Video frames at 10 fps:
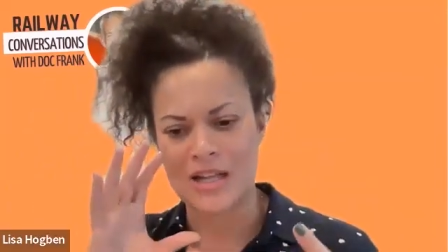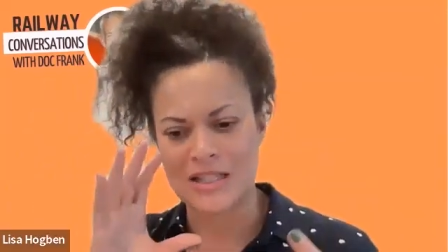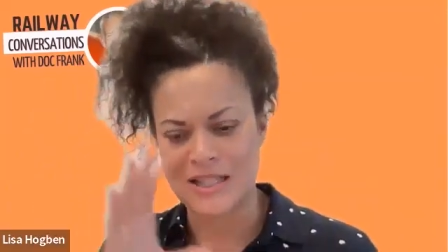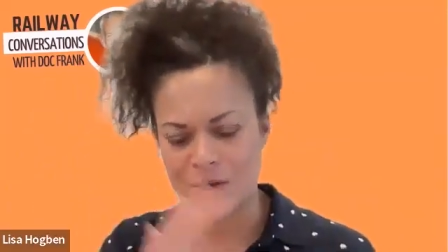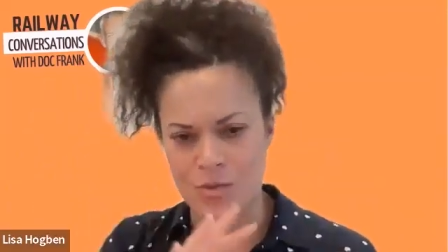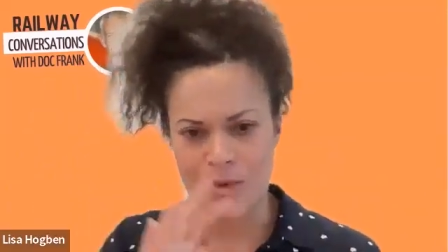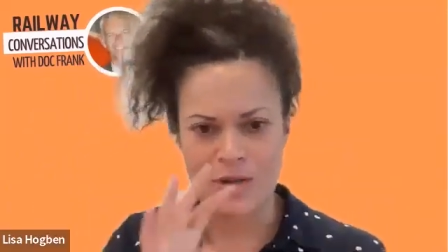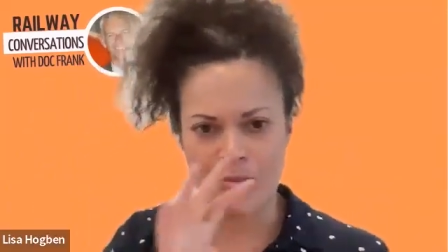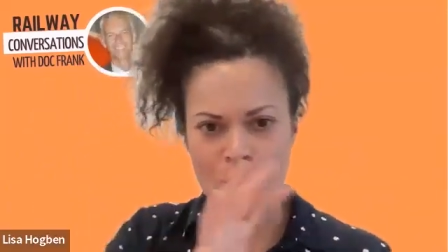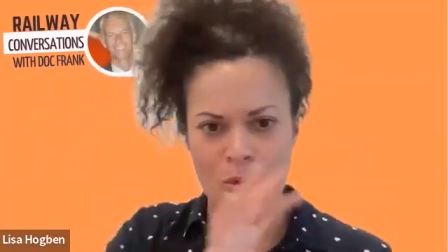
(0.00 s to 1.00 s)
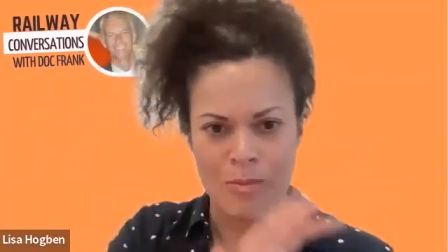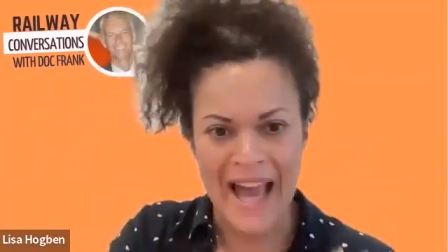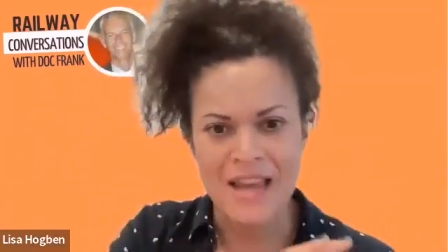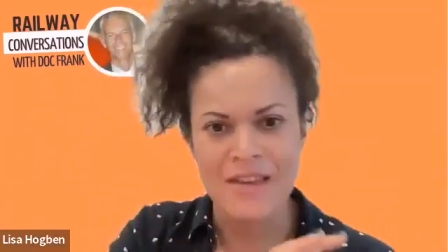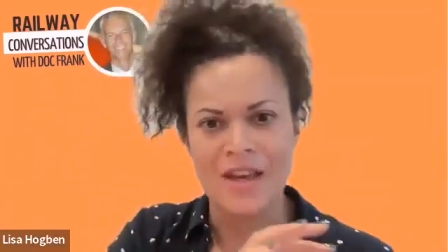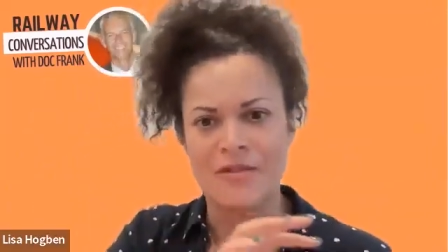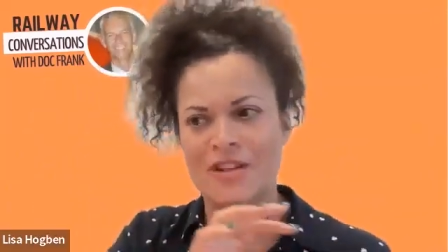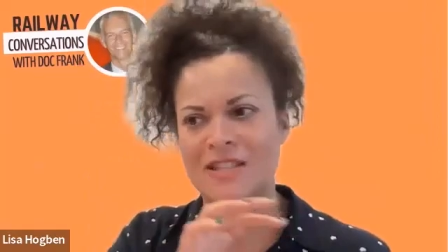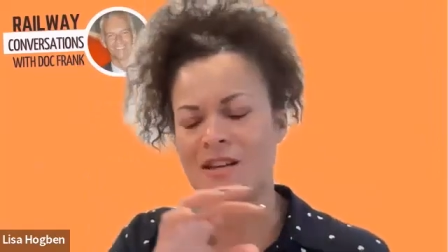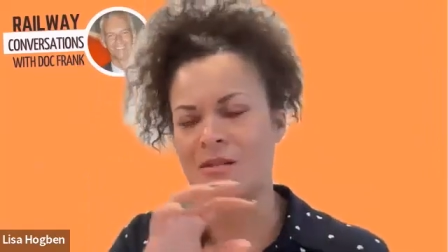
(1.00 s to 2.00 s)
deal with poor behavior, for
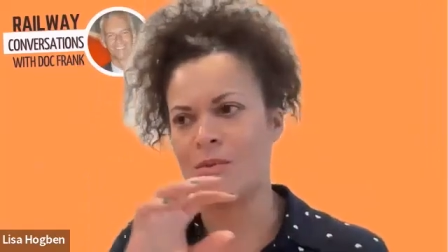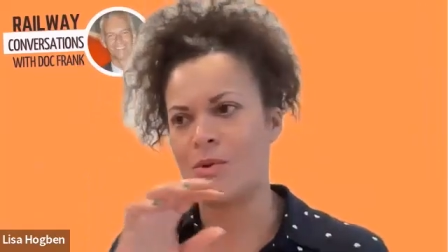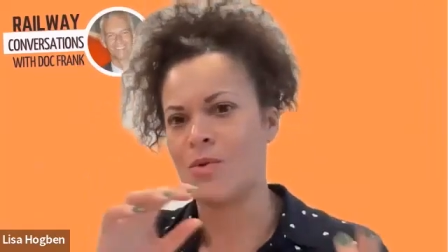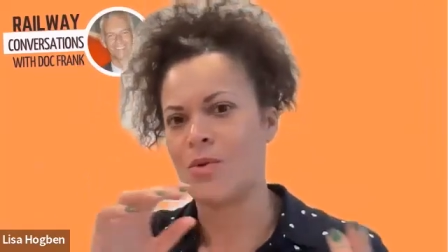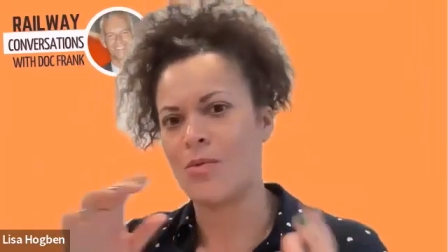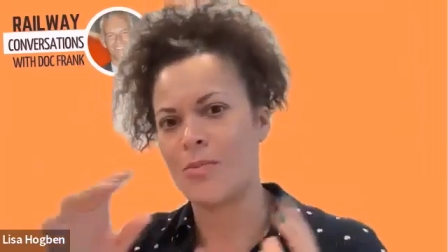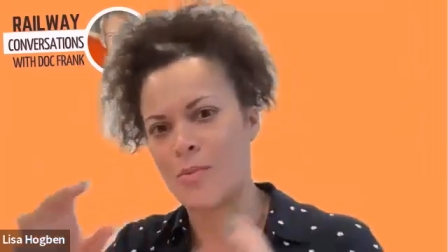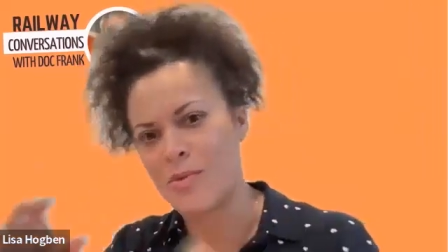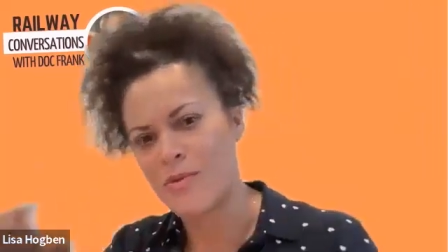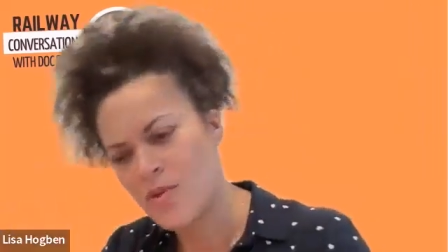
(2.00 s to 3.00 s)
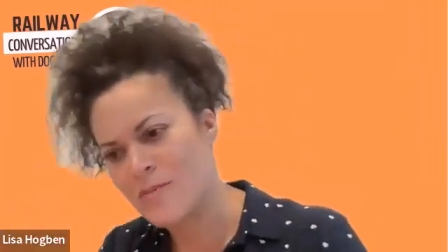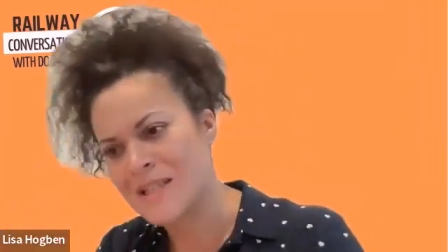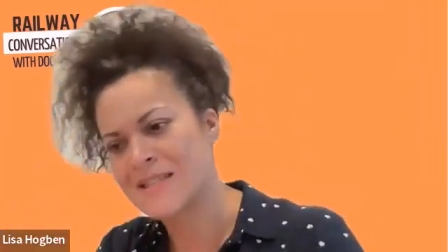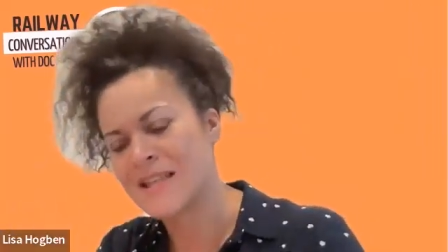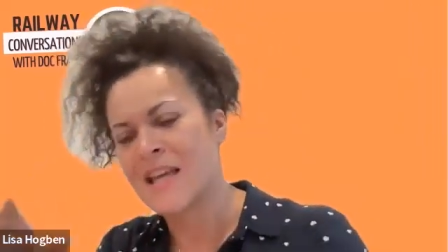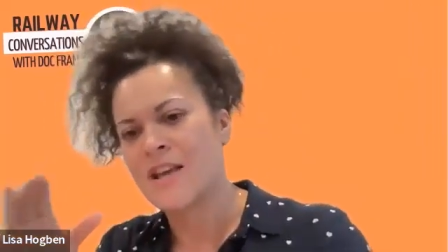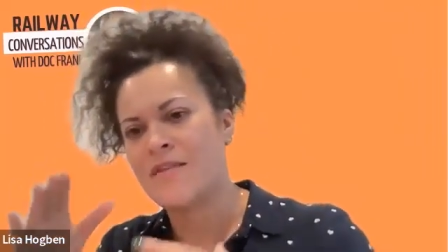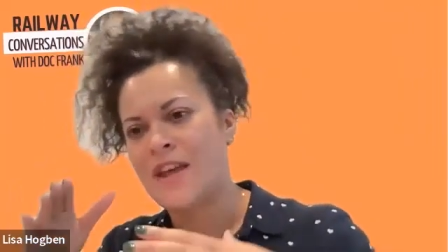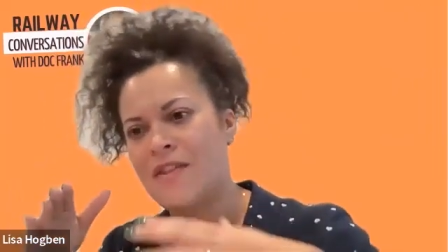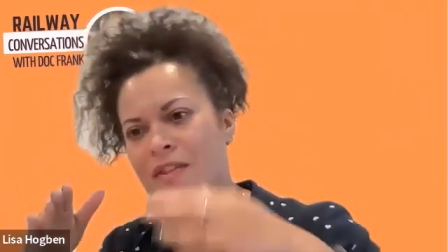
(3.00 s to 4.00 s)
example, or poor performance,
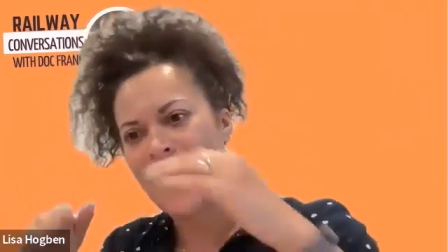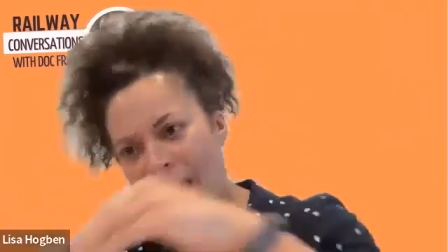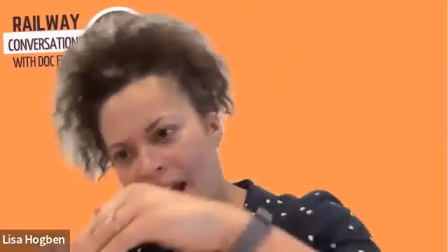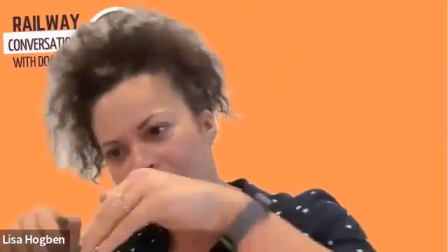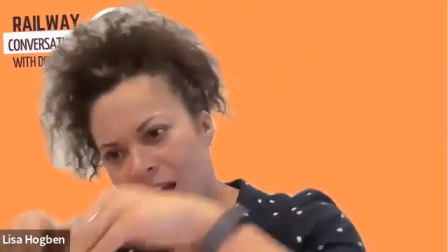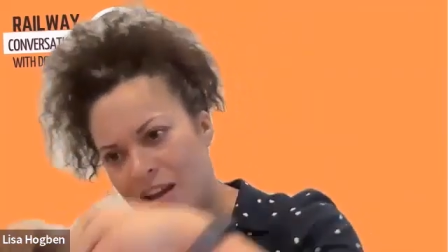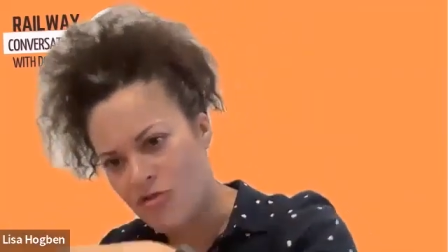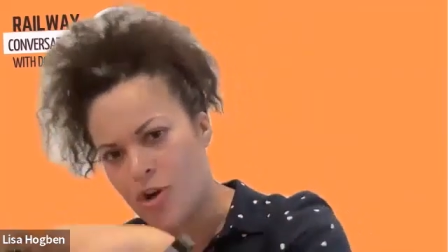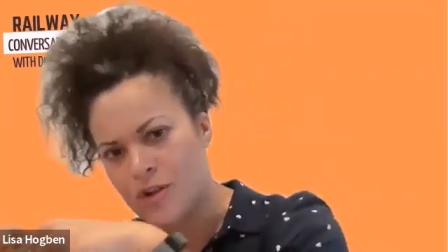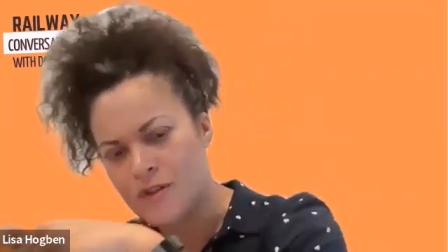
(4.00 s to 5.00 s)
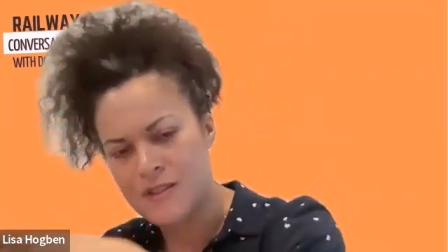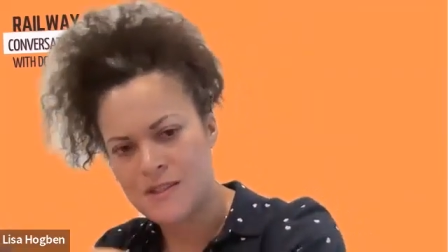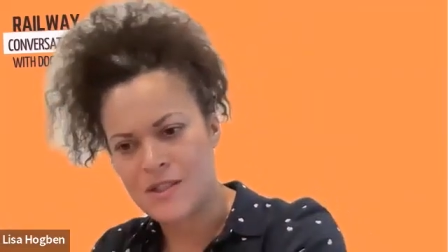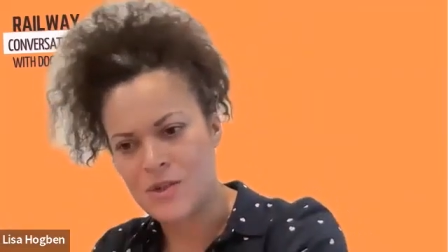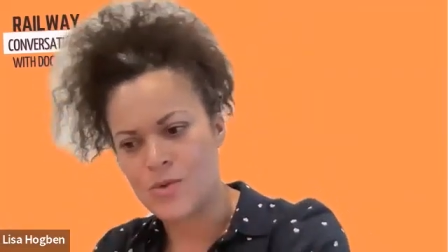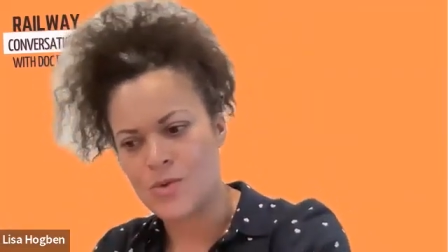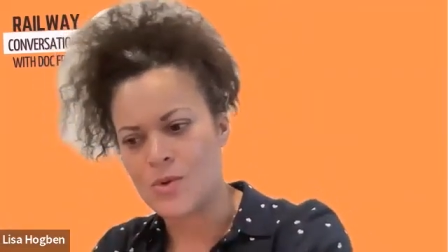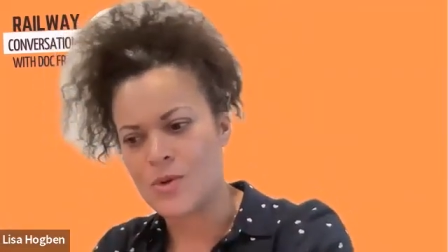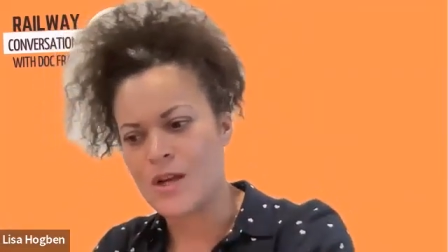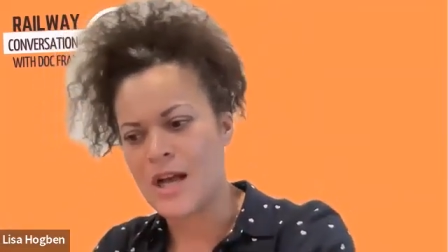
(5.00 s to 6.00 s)
then that erodes your